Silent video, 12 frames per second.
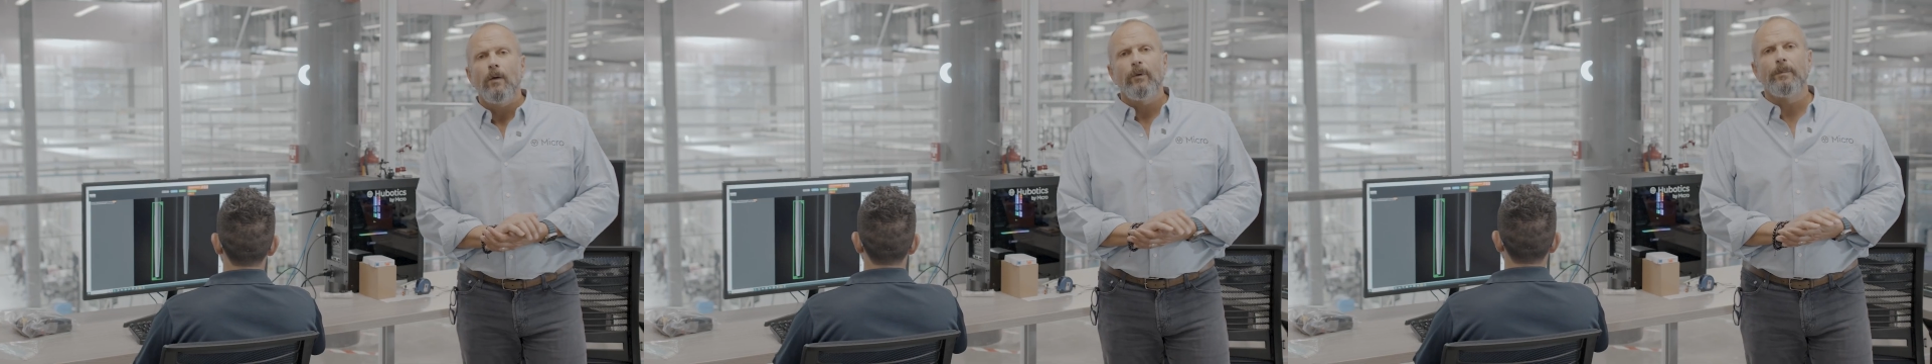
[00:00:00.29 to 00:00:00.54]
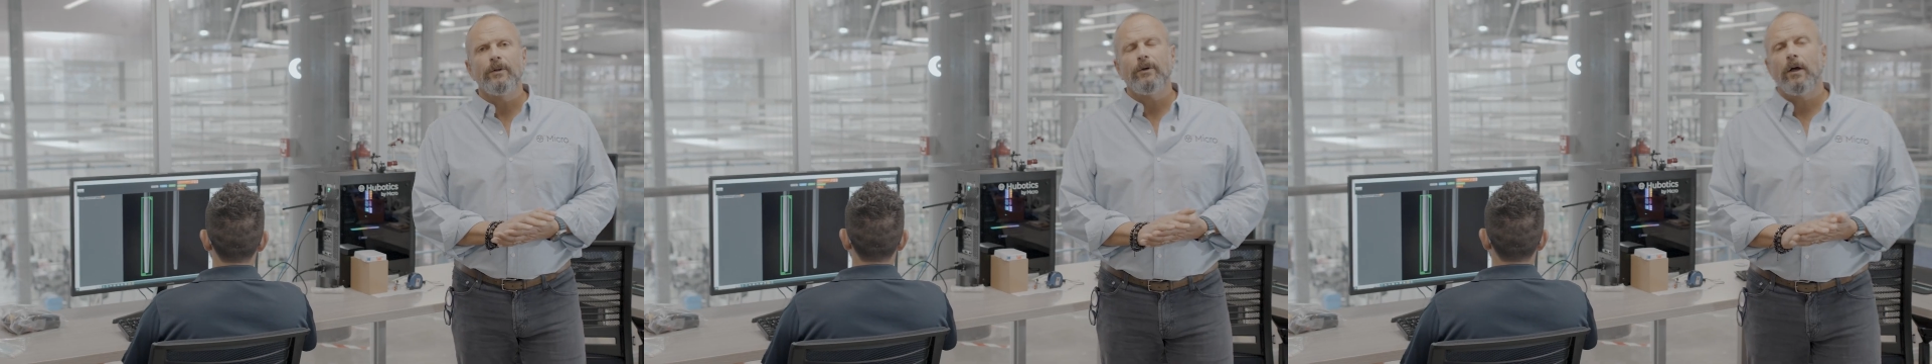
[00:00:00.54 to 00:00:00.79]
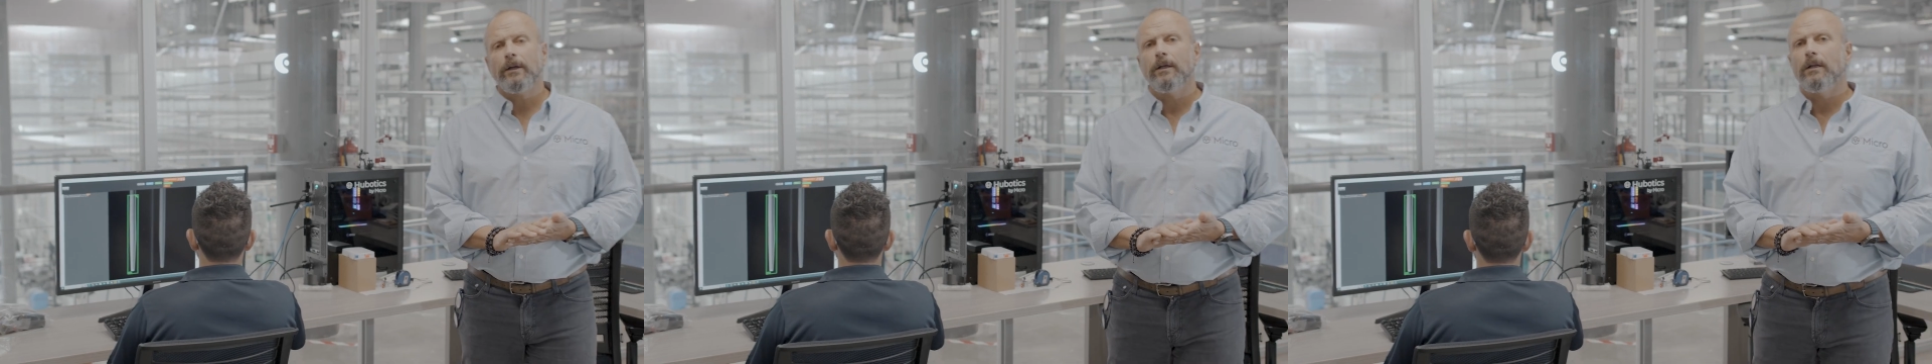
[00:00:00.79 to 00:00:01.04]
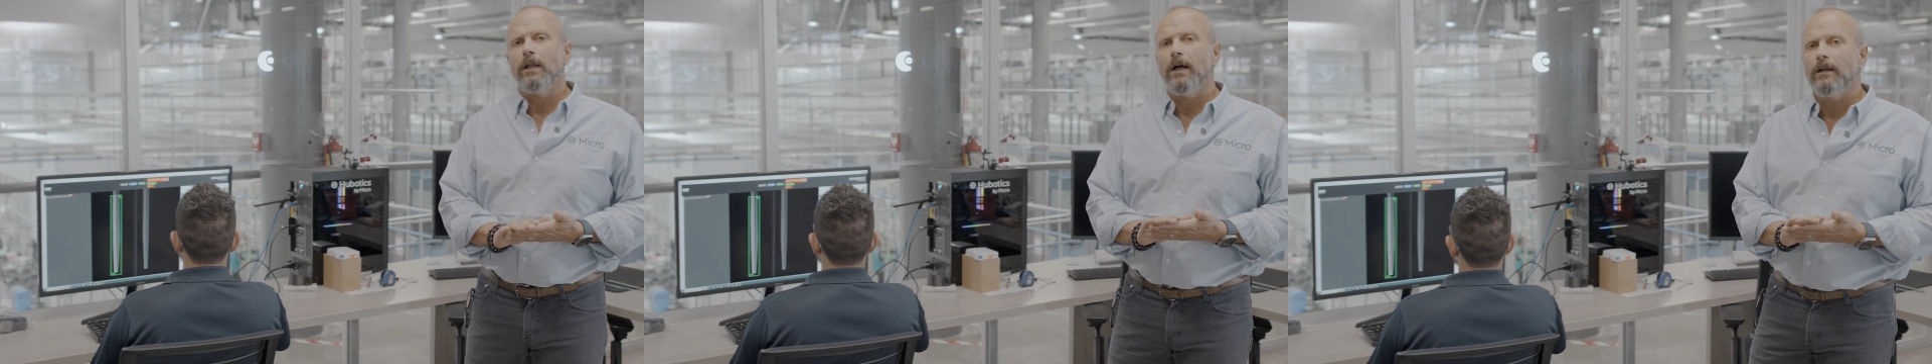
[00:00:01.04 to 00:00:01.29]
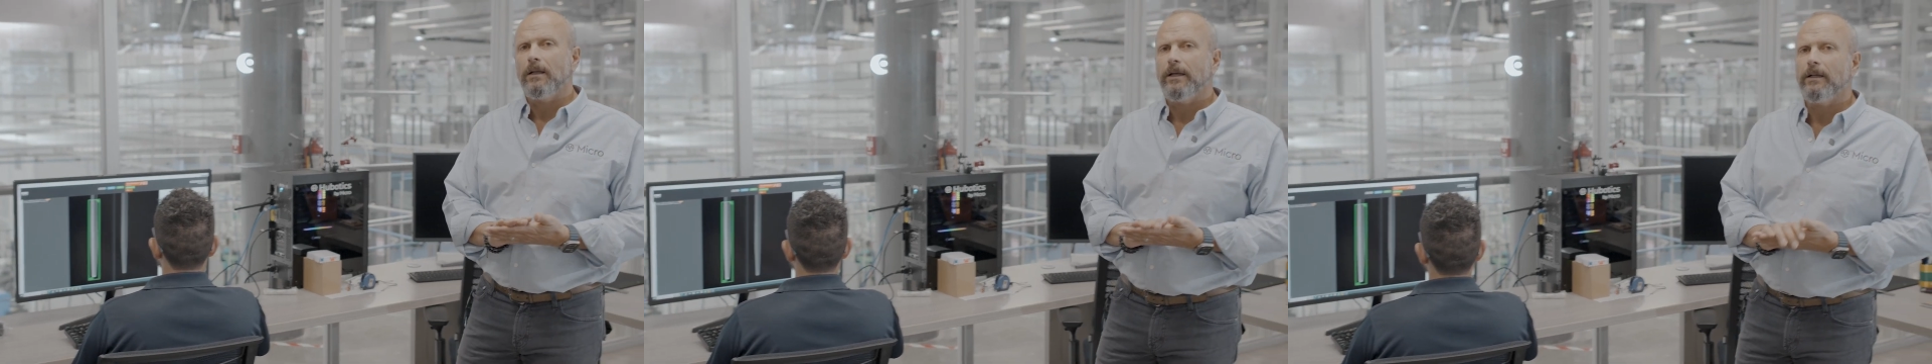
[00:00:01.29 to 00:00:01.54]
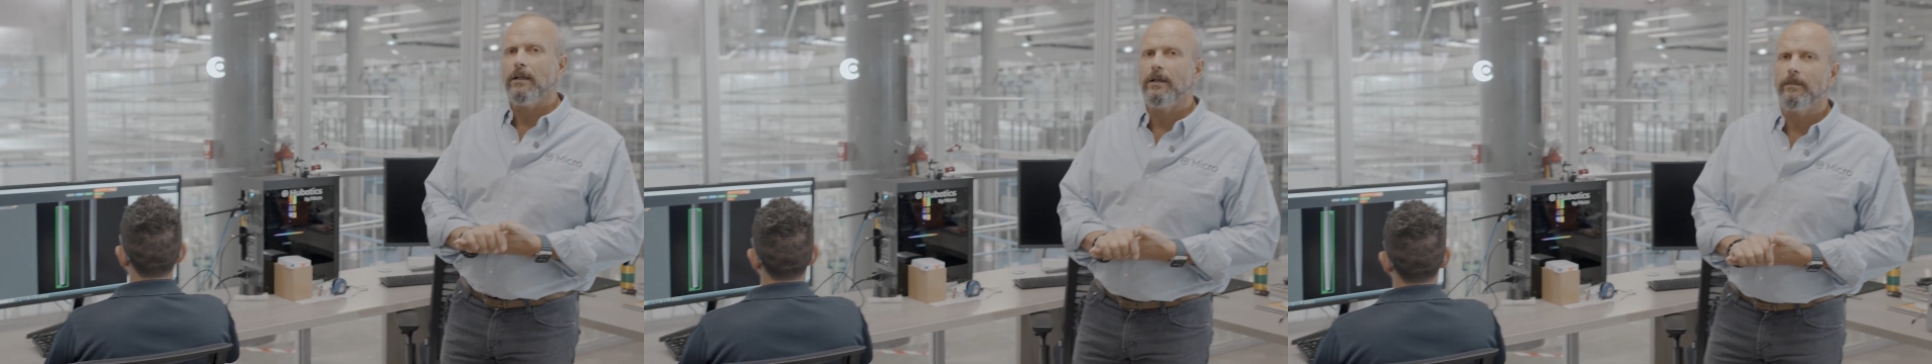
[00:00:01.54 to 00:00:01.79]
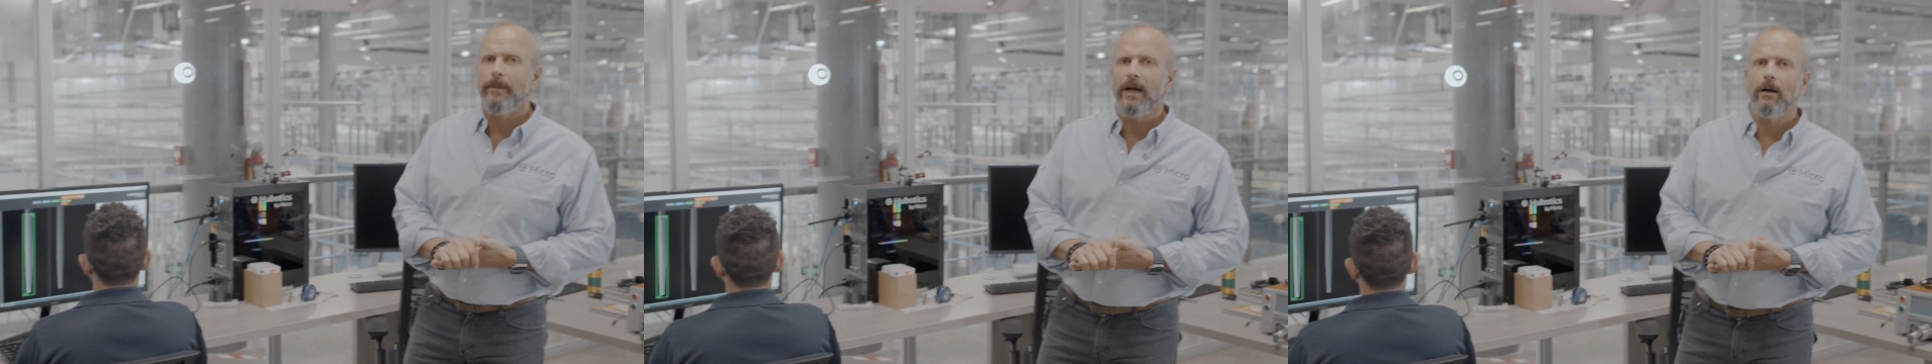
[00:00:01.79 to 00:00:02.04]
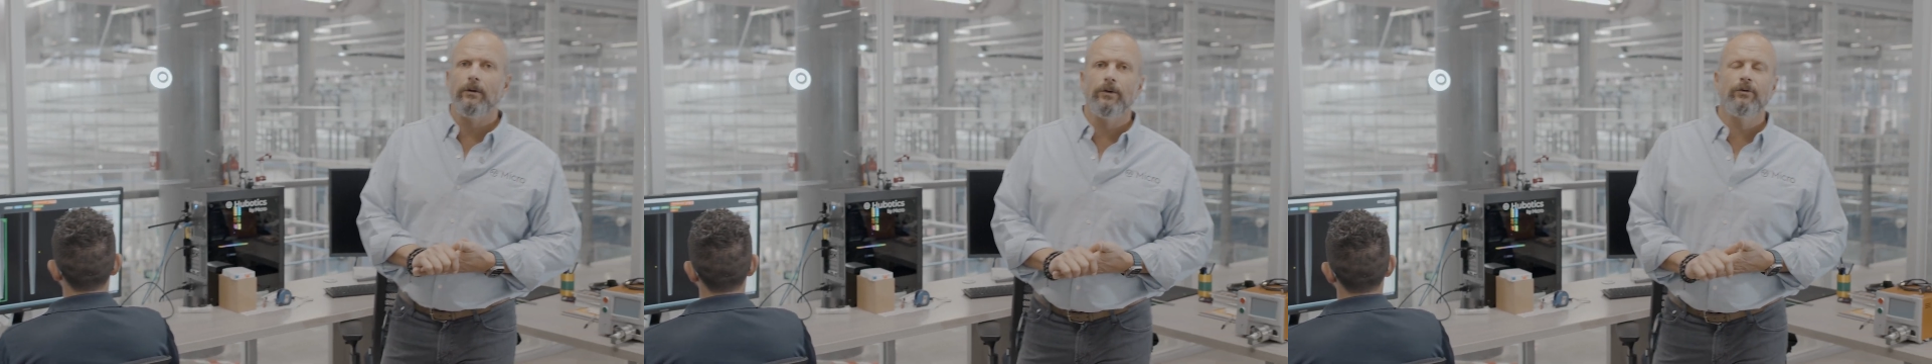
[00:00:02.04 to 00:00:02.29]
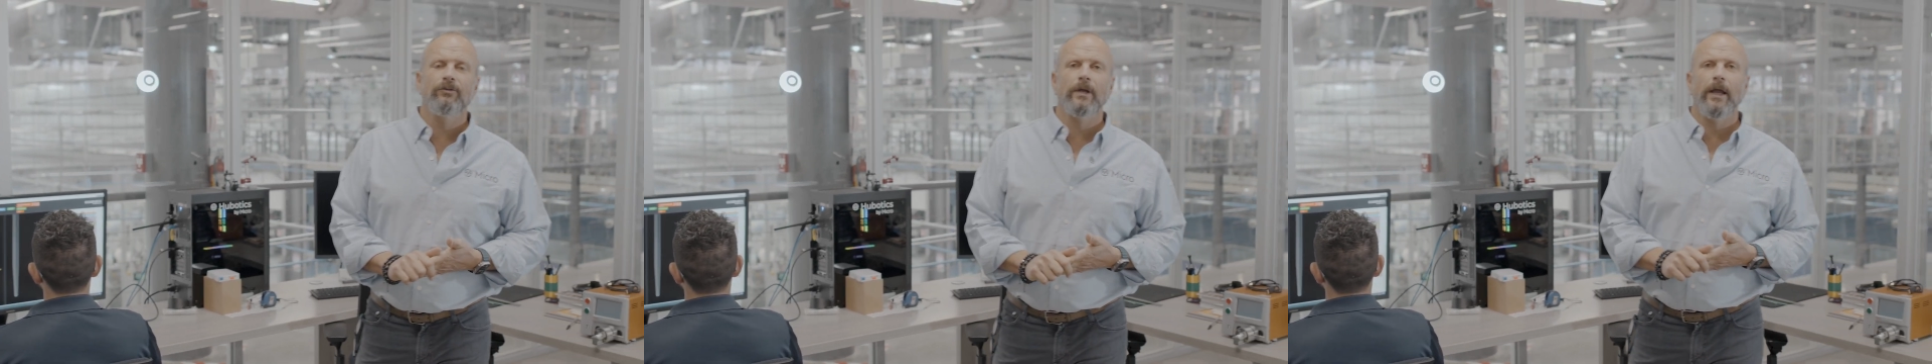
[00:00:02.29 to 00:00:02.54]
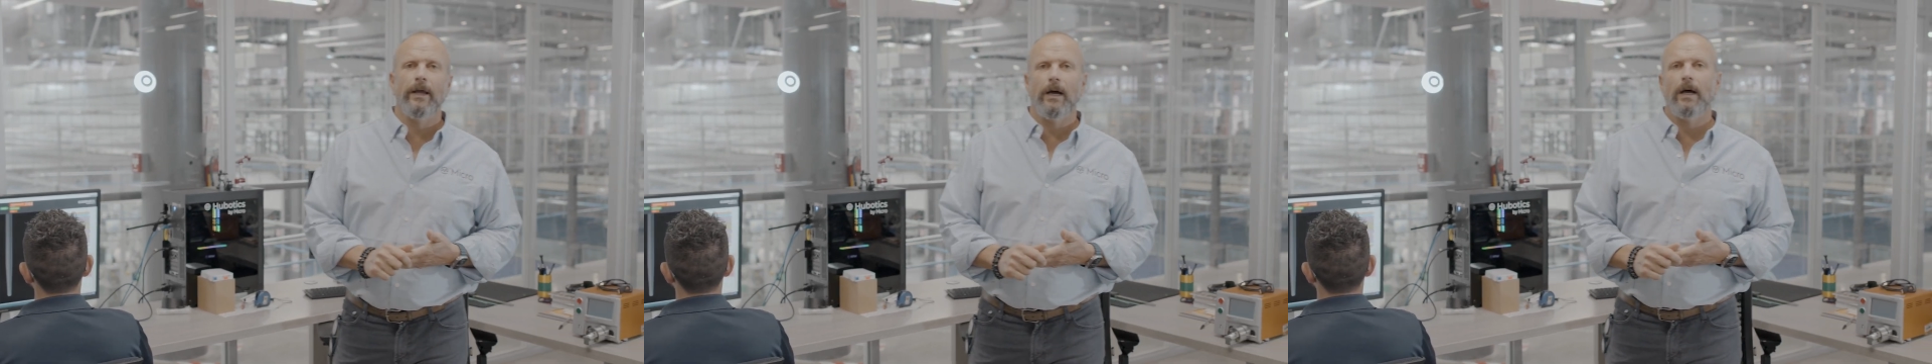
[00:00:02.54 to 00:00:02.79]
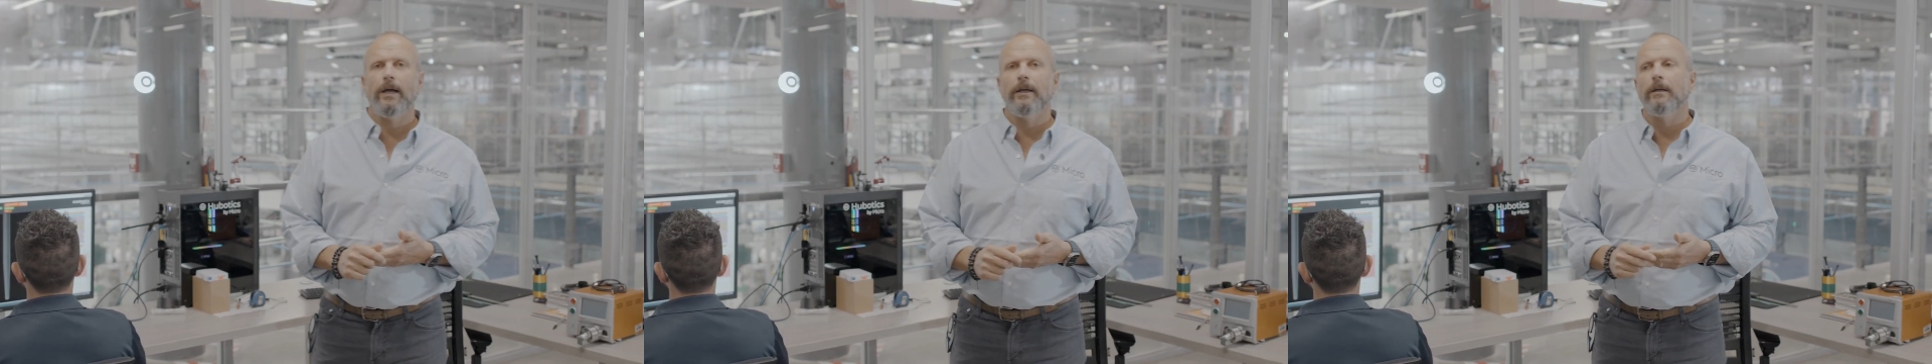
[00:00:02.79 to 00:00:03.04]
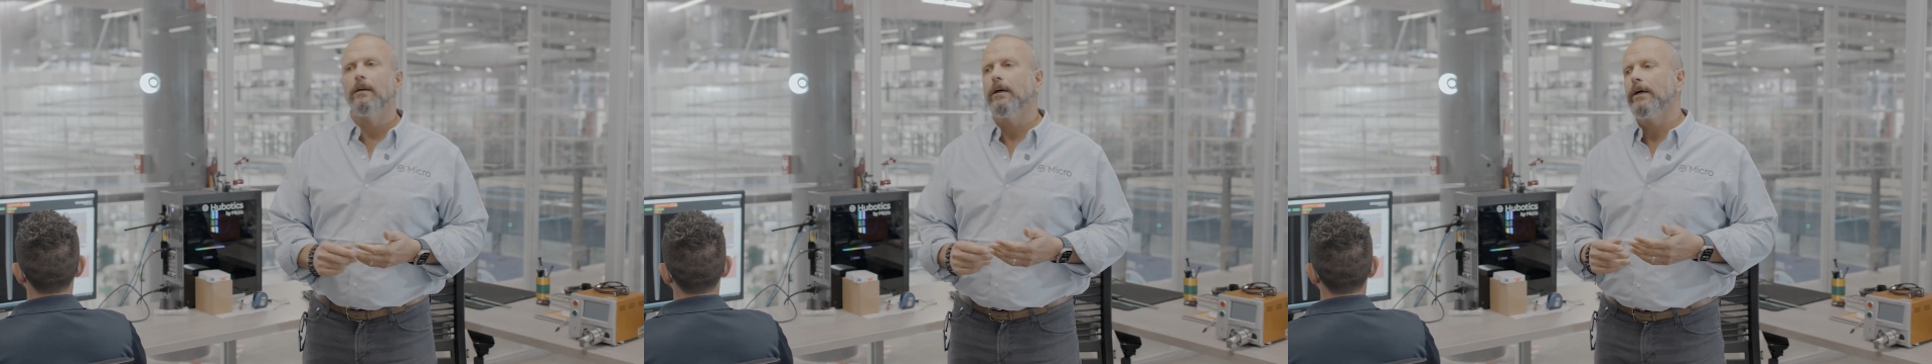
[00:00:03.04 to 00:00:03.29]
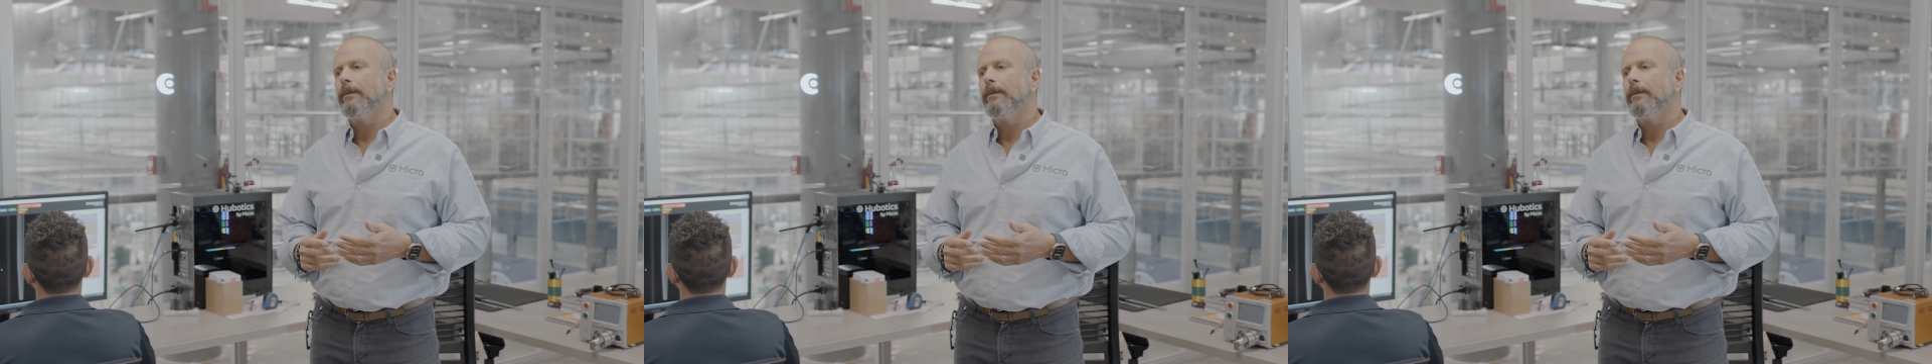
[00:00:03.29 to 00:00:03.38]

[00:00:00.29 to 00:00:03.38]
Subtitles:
We've been talking a lot lately about using AI